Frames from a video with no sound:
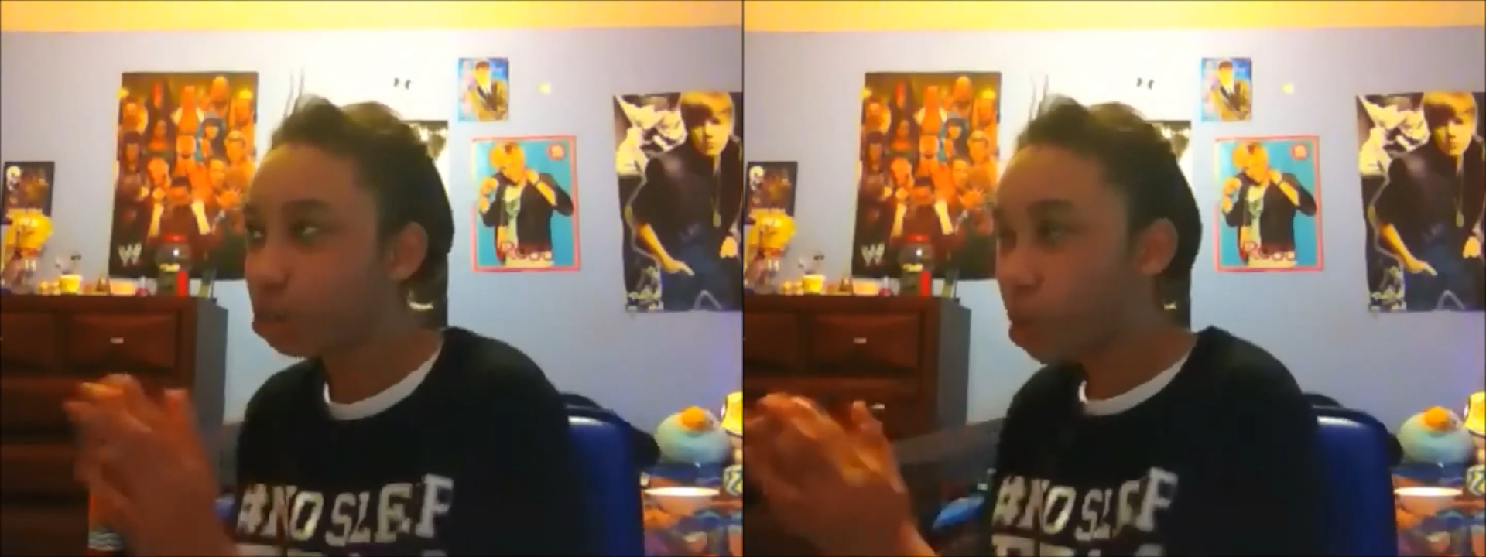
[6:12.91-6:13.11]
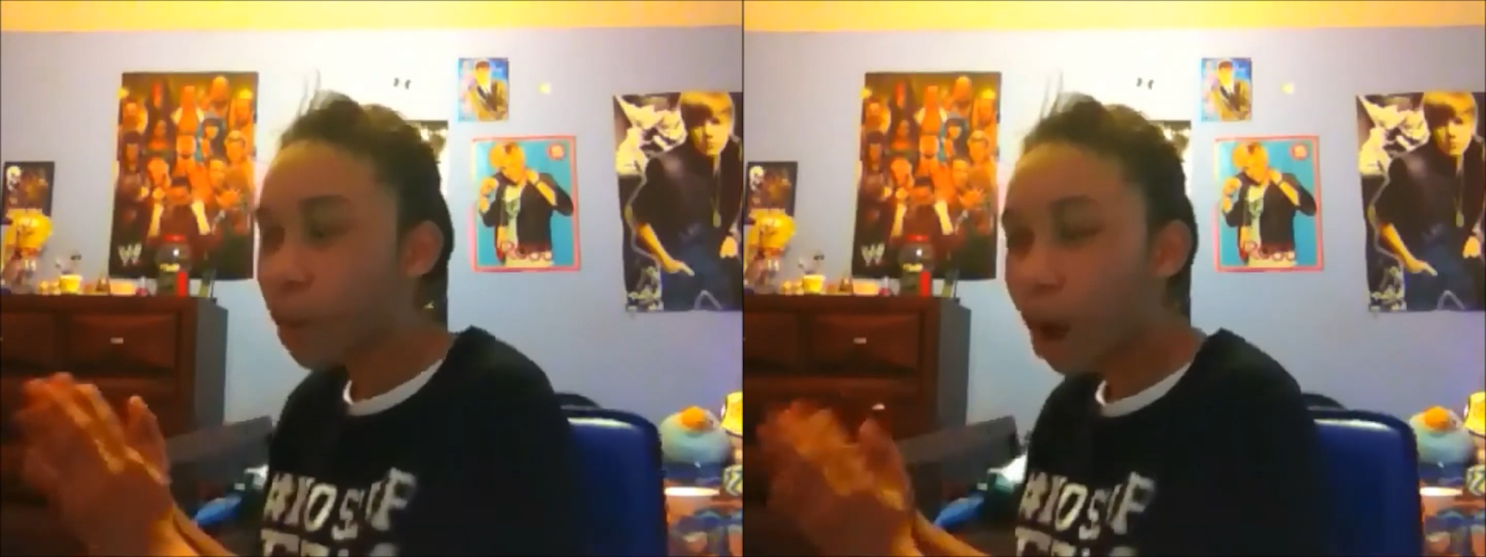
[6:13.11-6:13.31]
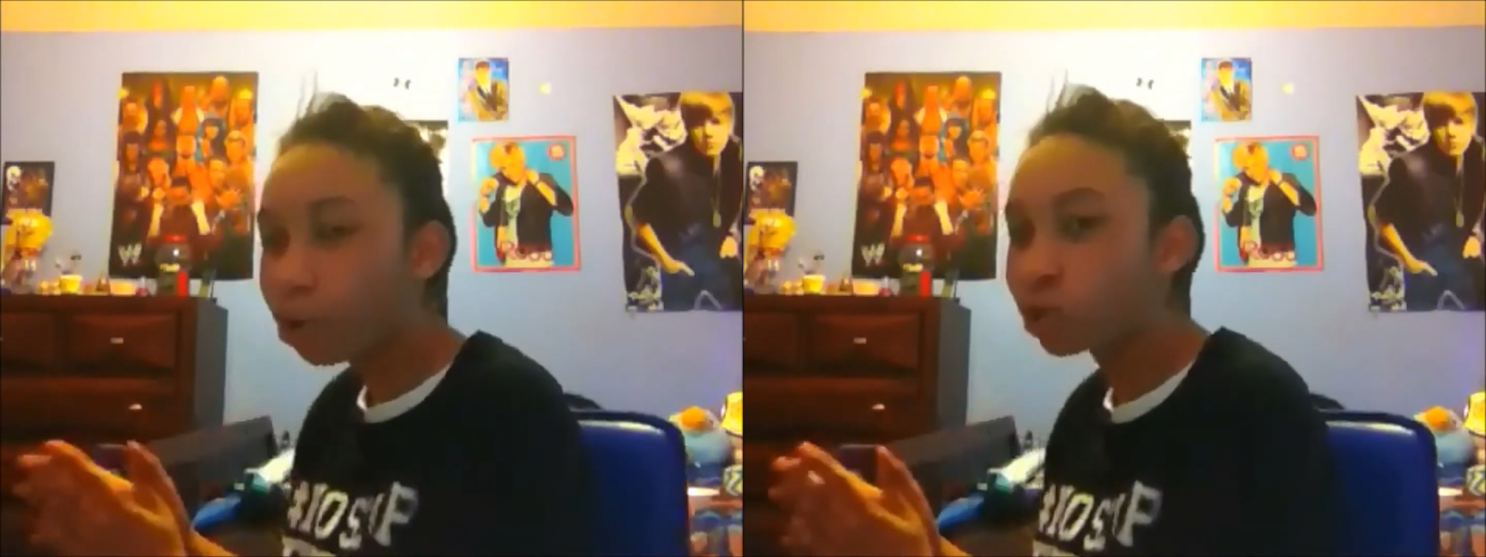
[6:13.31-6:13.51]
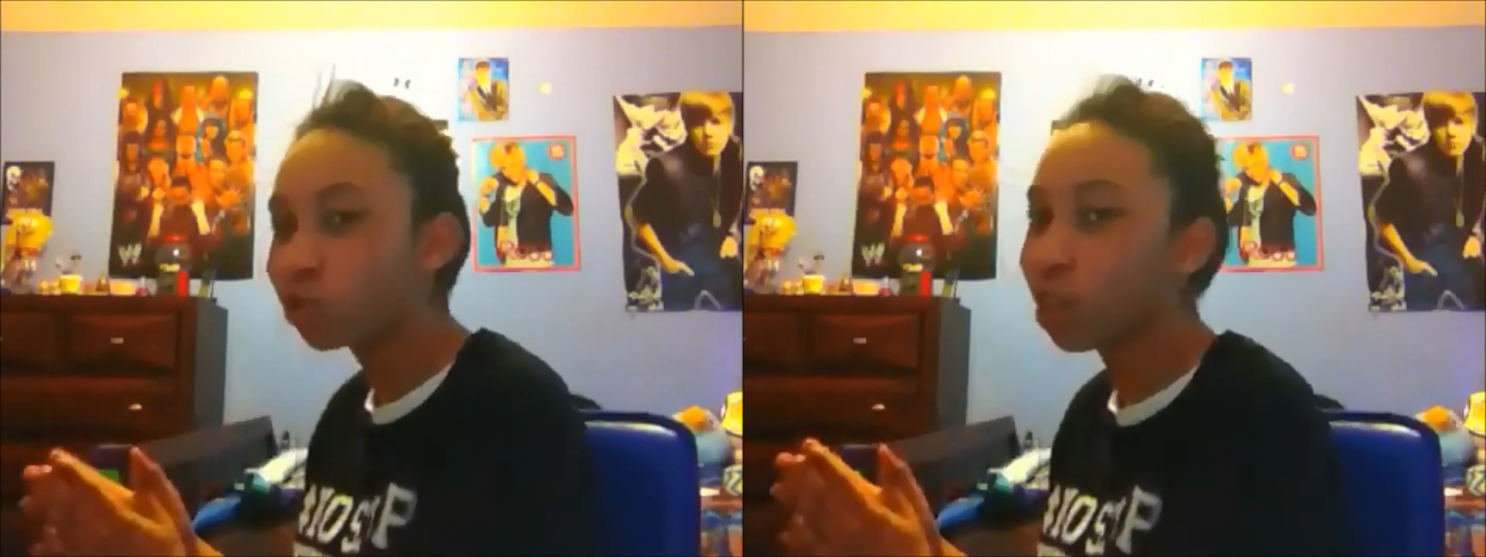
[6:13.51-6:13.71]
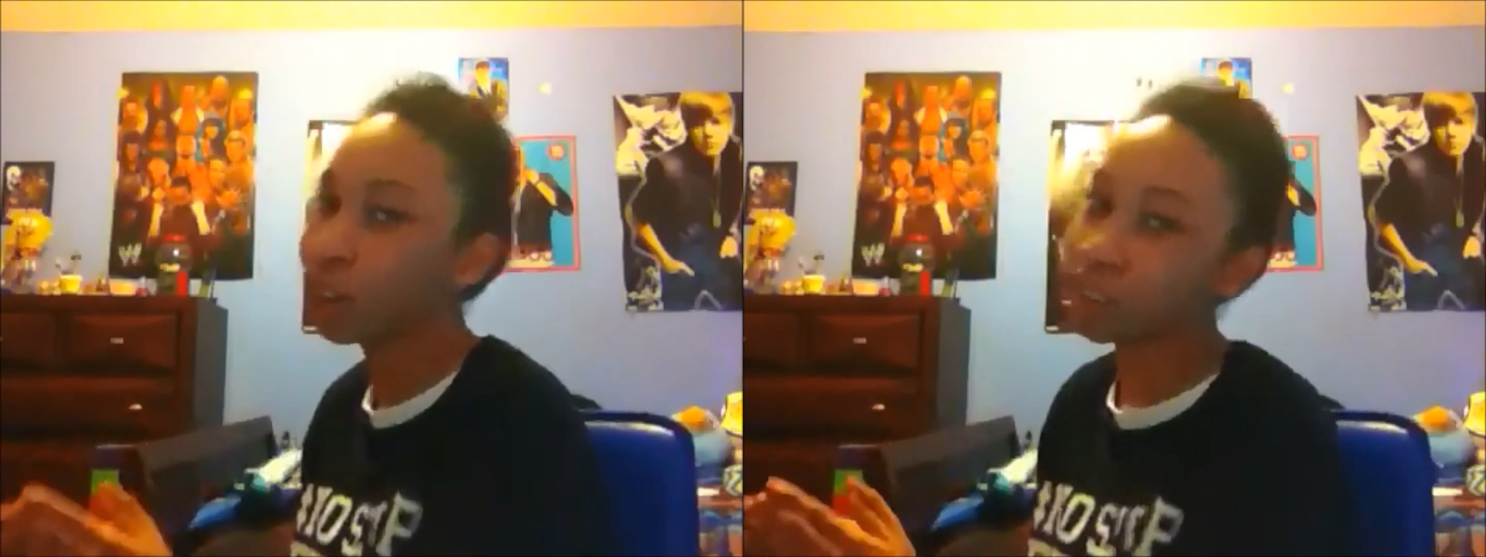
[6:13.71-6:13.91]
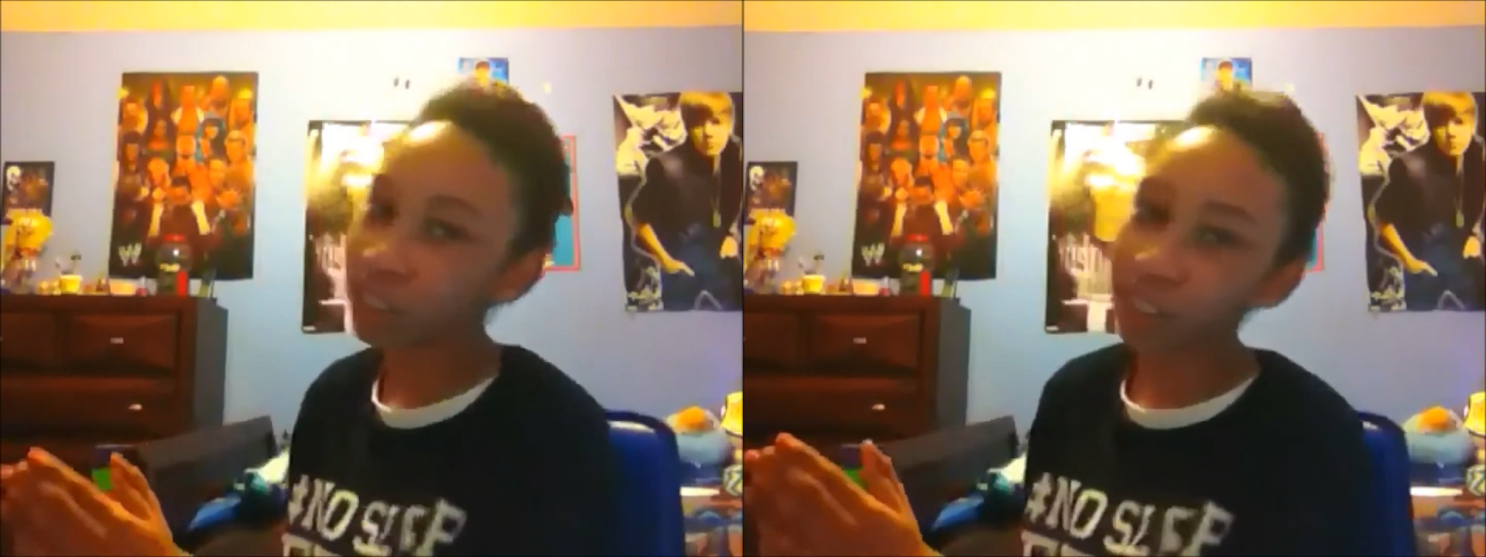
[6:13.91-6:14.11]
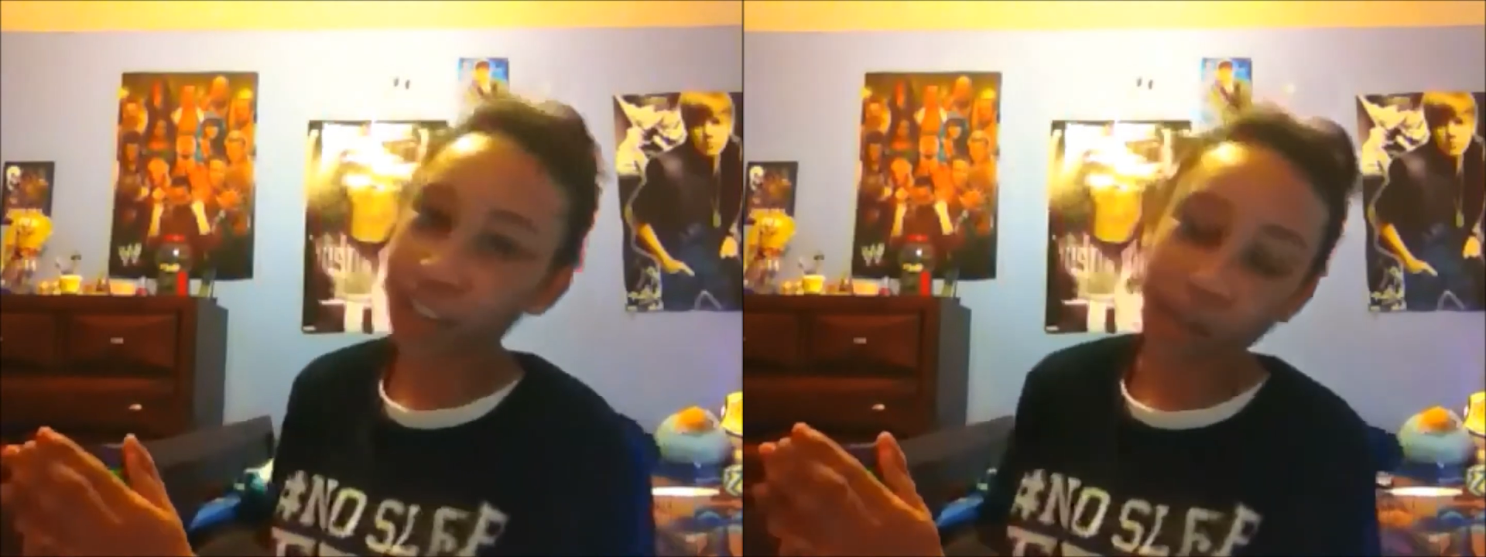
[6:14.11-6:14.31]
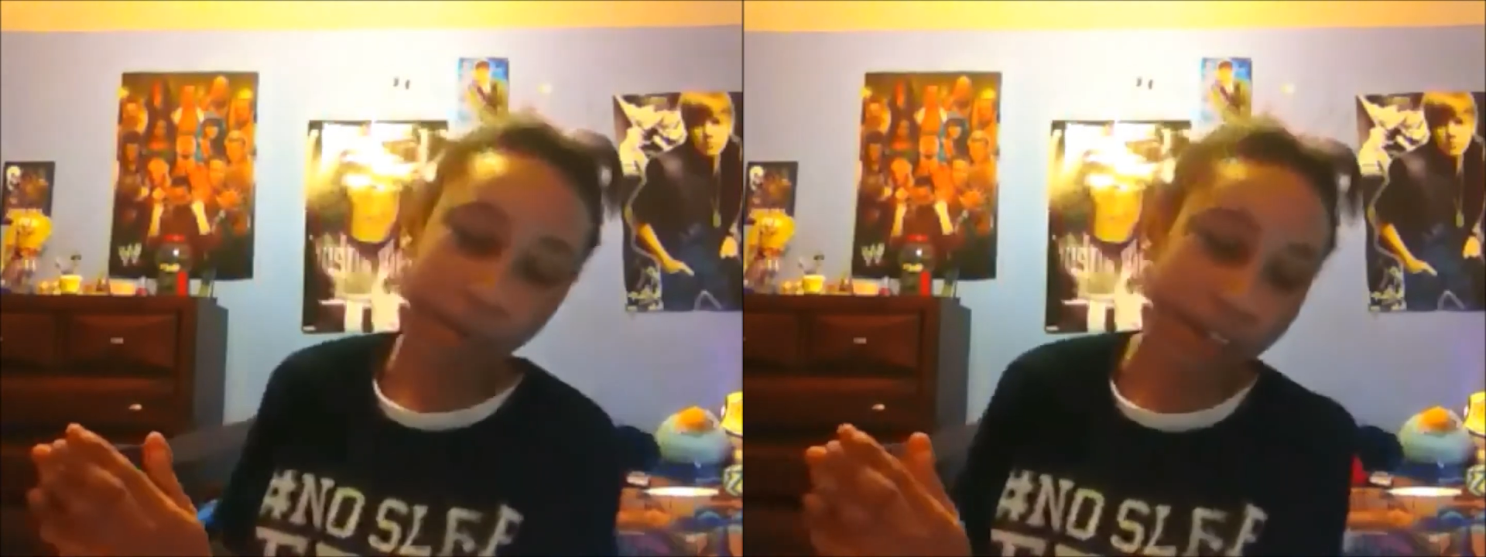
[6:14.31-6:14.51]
Roman Atwood's vlogs on a daily